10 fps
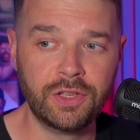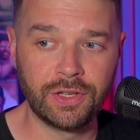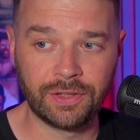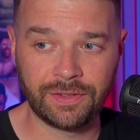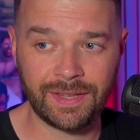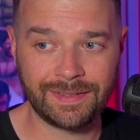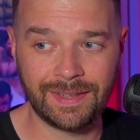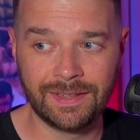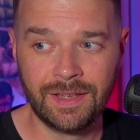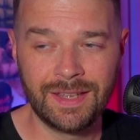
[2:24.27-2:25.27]
you can set
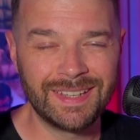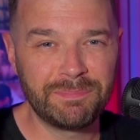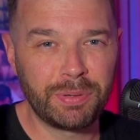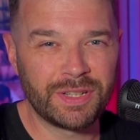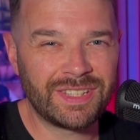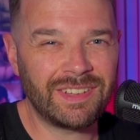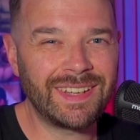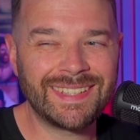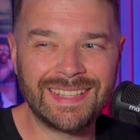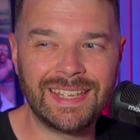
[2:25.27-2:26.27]
it
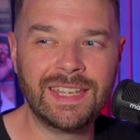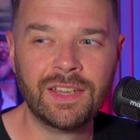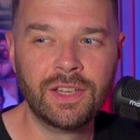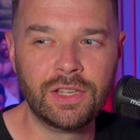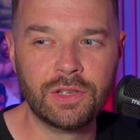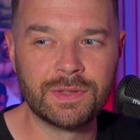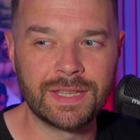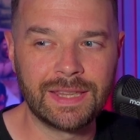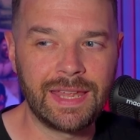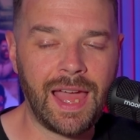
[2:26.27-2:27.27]
precisely
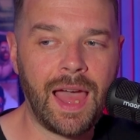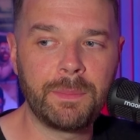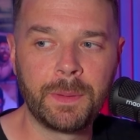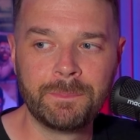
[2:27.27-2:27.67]
using the app